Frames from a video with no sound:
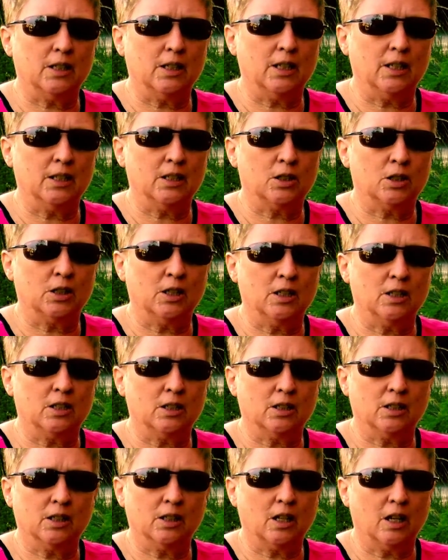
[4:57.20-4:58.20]

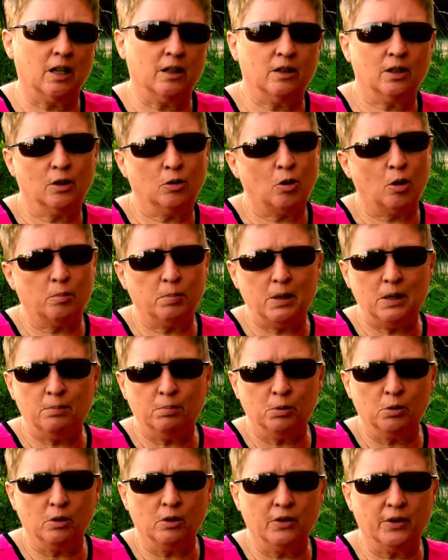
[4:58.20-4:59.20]
there are
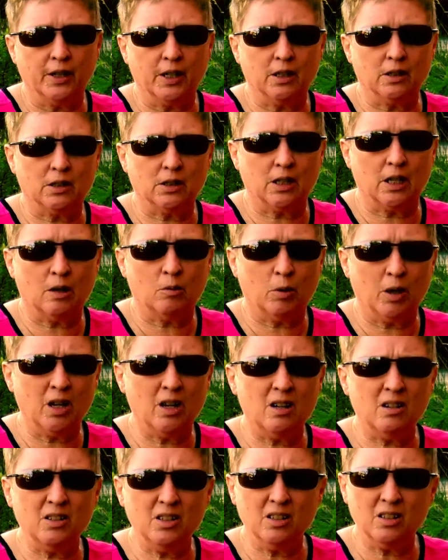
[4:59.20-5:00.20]
people that say,
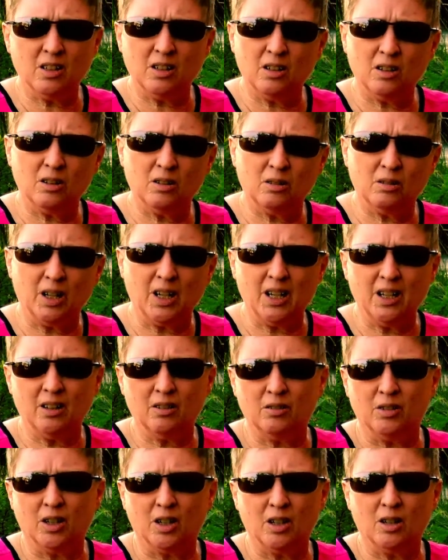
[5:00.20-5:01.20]
well, you know, I
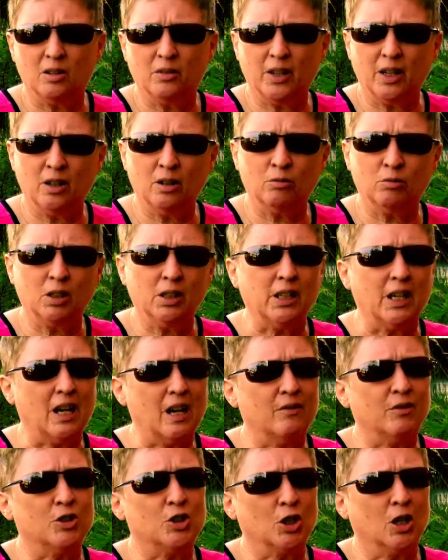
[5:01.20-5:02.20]
don't know, they don't really
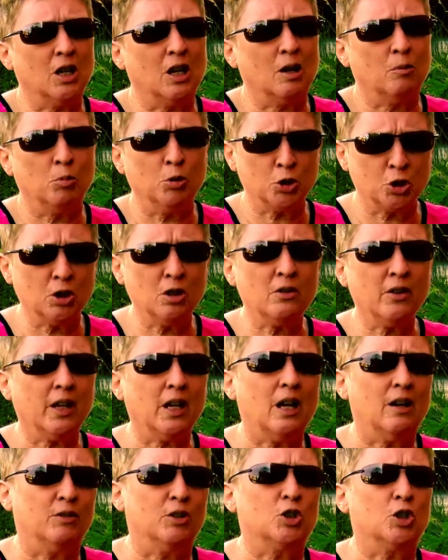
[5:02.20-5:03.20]
have a job. Well, sure
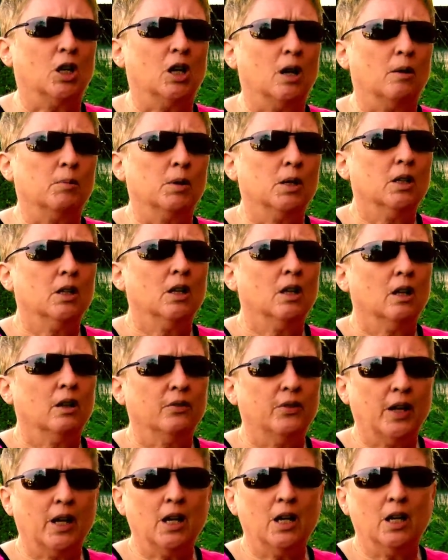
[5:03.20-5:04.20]
they have a job.
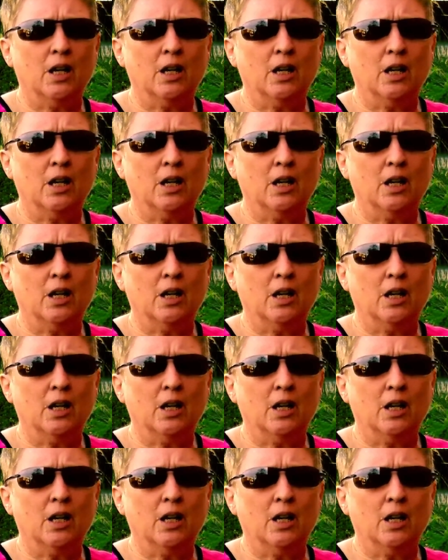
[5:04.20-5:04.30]
they